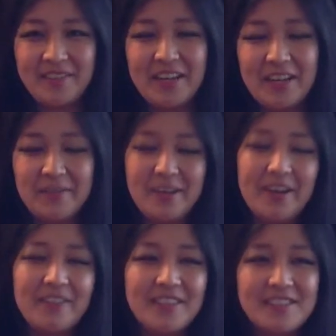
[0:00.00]
right? I mean,
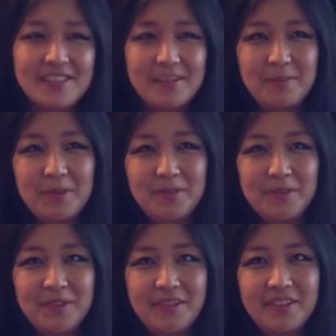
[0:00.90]
obviously,
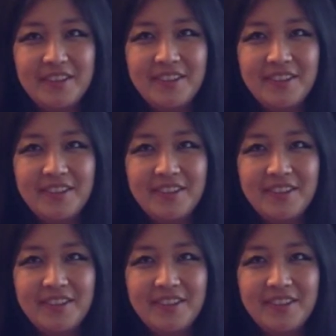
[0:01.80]
people